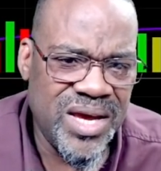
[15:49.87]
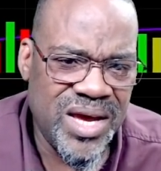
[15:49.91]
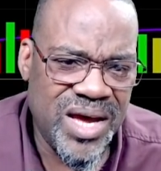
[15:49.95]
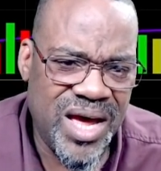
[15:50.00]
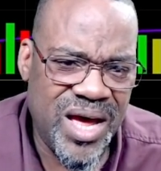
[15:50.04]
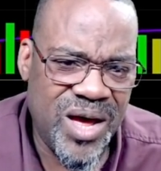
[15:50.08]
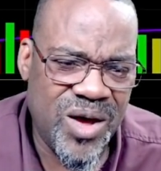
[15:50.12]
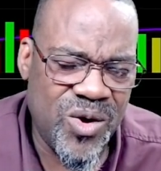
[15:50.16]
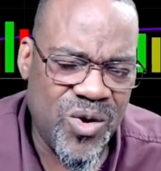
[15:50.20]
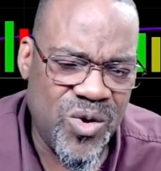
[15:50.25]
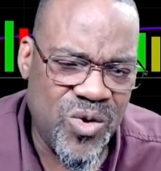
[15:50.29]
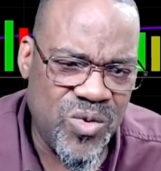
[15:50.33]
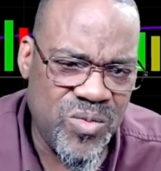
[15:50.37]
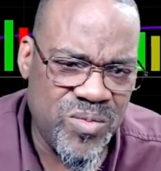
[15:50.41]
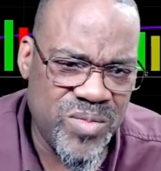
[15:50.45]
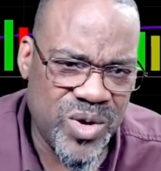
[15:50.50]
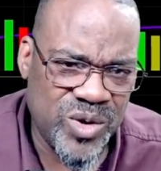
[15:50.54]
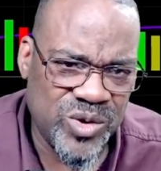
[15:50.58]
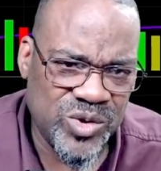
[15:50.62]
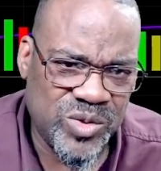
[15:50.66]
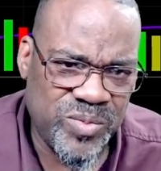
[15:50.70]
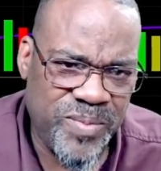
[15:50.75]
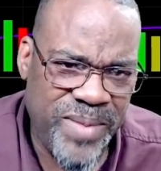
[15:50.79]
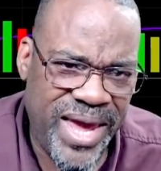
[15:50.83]
Uh,
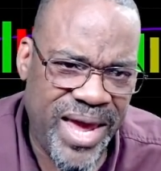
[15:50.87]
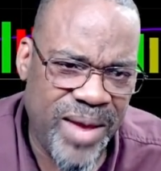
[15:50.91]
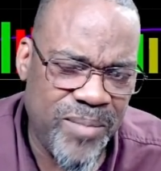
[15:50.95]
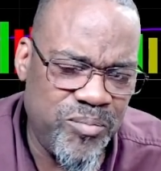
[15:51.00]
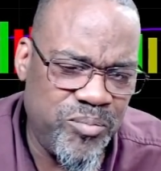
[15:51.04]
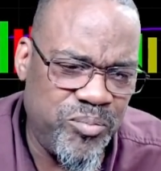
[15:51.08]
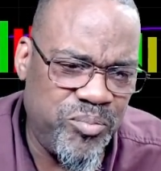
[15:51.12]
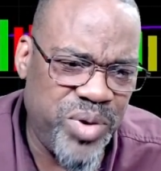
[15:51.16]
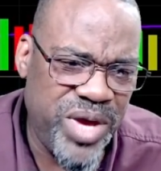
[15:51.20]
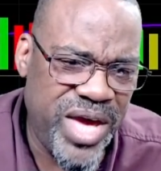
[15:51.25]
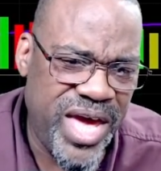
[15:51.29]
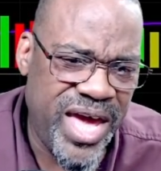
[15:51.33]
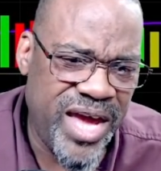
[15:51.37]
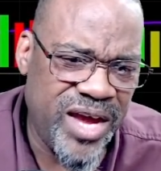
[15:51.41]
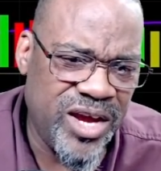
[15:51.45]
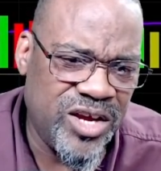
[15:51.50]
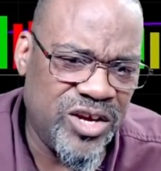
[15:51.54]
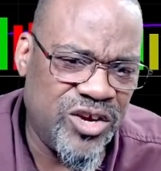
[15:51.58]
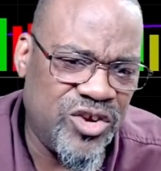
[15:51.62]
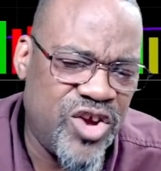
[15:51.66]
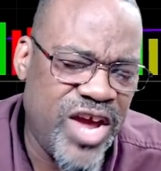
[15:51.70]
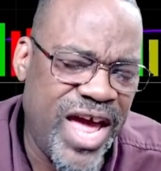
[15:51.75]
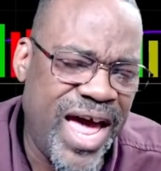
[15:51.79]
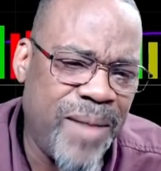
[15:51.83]
almost, man.
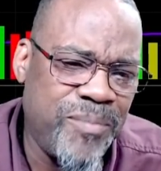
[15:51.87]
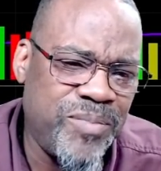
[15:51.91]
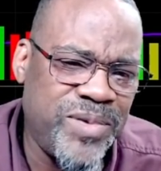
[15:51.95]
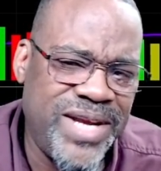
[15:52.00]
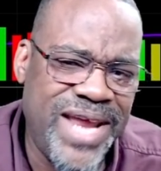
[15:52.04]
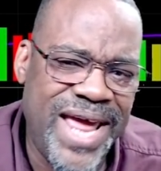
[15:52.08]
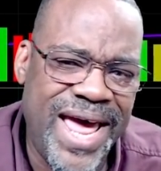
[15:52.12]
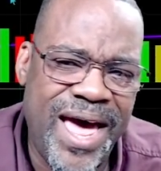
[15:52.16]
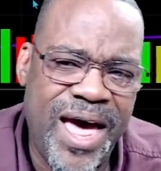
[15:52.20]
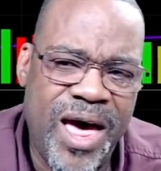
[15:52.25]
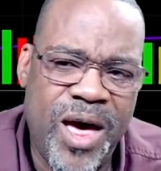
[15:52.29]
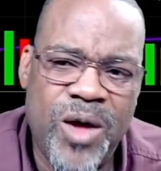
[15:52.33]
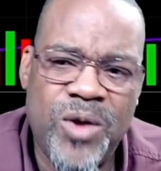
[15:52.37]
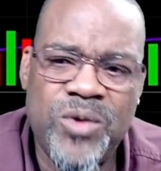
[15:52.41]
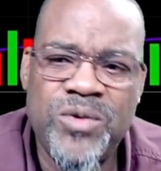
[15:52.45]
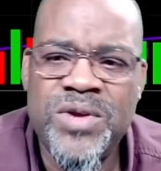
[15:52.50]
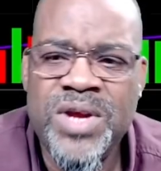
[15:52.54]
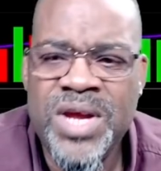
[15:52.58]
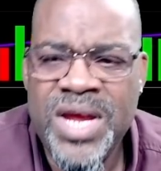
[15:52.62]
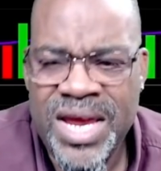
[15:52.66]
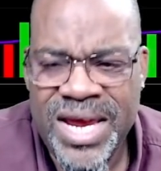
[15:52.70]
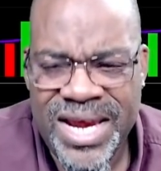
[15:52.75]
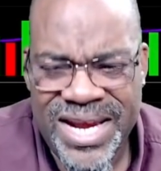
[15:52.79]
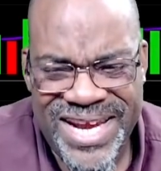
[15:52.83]
Big gap down.